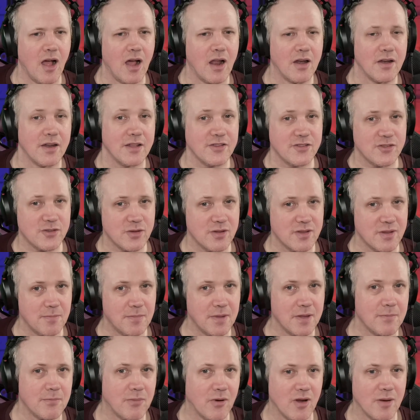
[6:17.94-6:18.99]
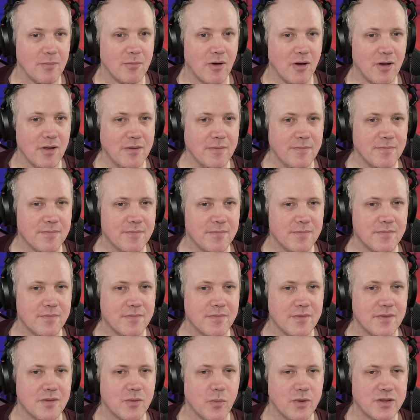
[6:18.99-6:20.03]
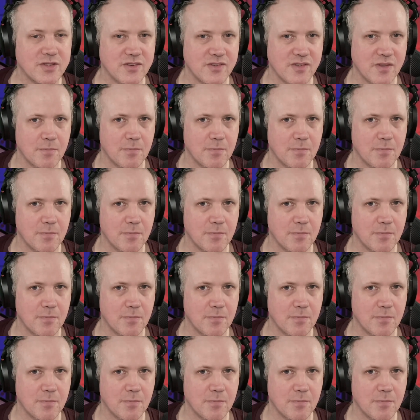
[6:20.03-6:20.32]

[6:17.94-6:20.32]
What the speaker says: Let's turn the big bottom on, which is the